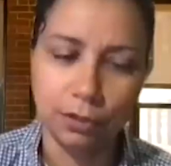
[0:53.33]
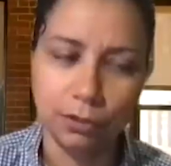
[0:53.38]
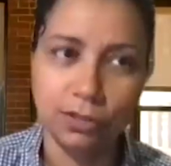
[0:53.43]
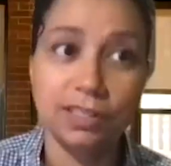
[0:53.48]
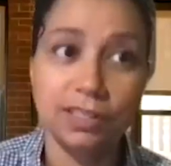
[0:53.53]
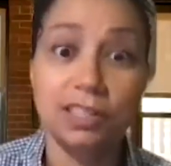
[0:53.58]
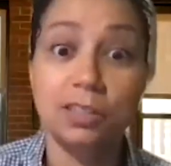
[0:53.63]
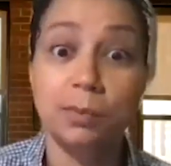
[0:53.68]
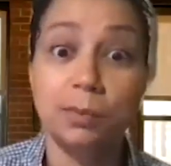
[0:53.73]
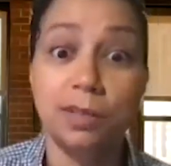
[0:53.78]

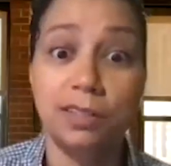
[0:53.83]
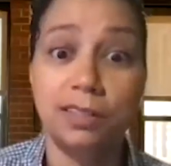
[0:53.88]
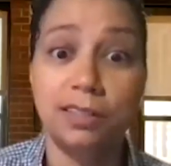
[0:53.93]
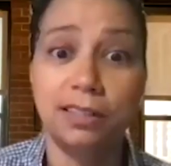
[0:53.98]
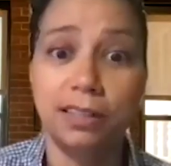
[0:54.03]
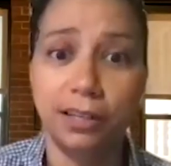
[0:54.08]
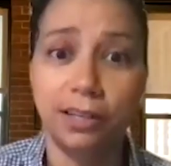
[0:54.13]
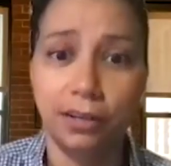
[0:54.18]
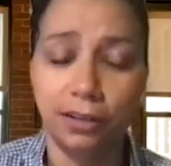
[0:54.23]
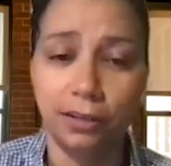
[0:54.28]
6 months
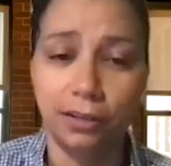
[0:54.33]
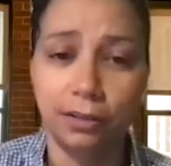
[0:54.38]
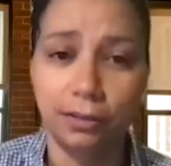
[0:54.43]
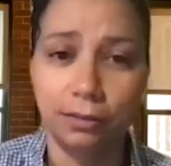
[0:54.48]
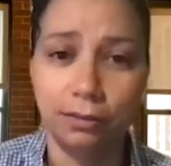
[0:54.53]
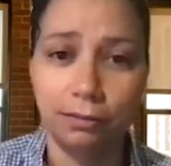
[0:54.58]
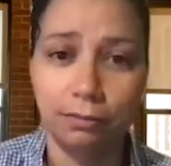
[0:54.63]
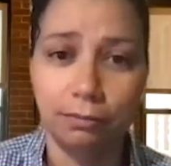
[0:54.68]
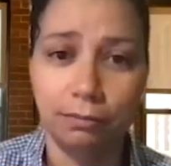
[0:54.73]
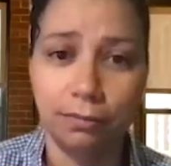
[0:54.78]
later,
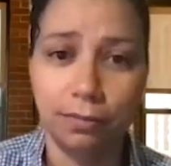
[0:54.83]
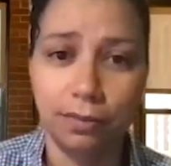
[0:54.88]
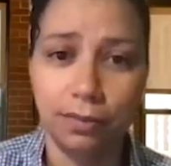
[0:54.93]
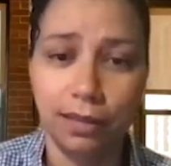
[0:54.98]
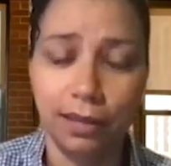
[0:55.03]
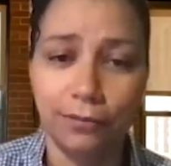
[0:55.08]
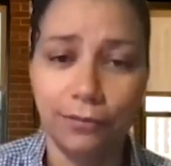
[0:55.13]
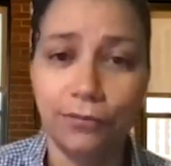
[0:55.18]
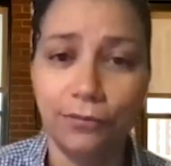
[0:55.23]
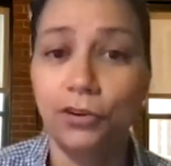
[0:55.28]

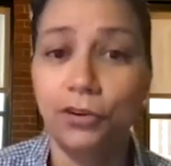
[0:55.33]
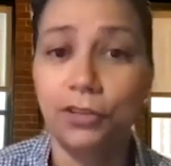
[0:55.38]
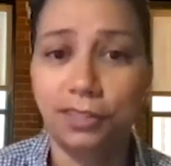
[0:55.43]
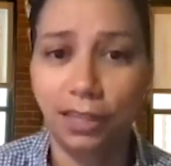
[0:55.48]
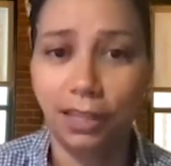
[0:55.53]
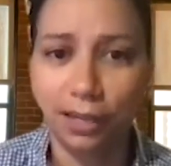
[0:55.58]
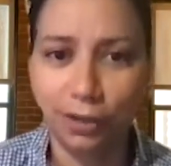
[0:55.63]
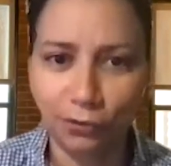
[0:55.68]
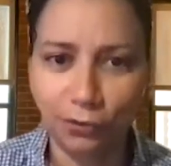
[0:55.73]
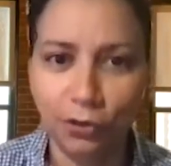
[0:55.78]
that first
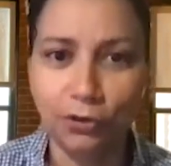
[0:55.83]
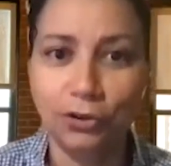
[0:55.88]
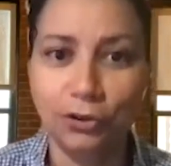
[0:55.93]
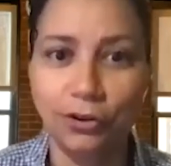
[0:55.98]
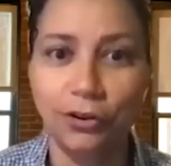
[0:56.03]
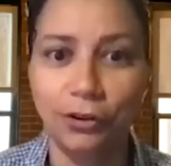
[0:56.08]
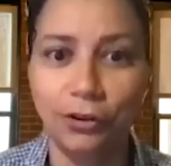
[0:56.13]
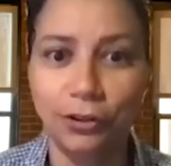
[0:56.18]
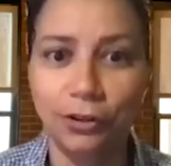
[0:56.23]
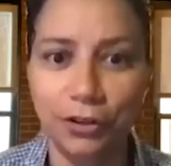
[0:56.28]
sign of
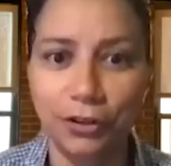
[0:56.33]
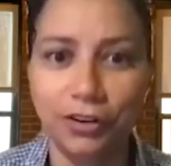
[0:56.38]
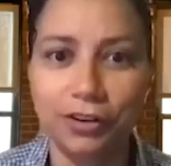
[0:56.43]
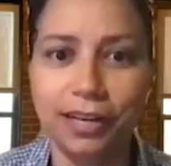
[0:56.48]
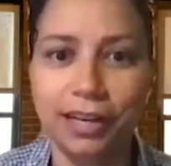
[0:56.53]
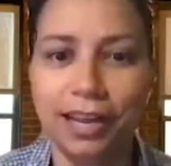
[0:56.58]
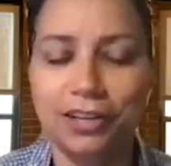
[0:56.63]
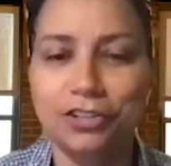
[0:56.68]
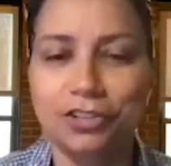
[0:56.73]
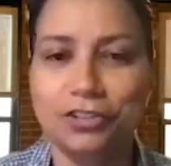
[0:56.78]
Coca-Cola
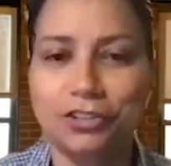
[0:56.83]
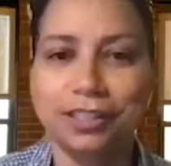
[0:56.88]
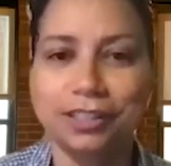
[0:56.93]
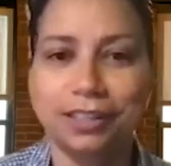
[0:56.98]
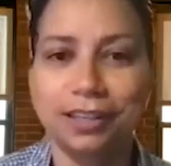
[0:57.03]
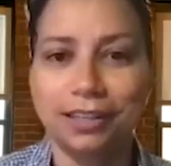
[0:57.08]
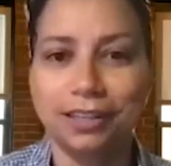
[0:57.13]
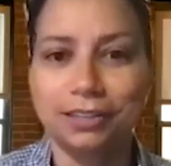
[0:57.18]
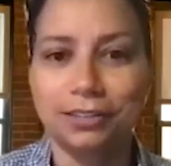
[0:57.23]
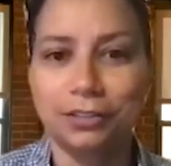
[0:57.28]
urine actually
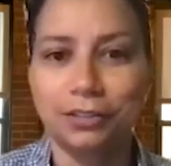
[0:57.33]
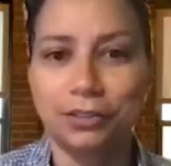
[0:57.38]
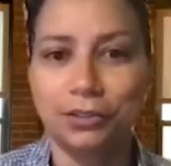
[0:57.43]
led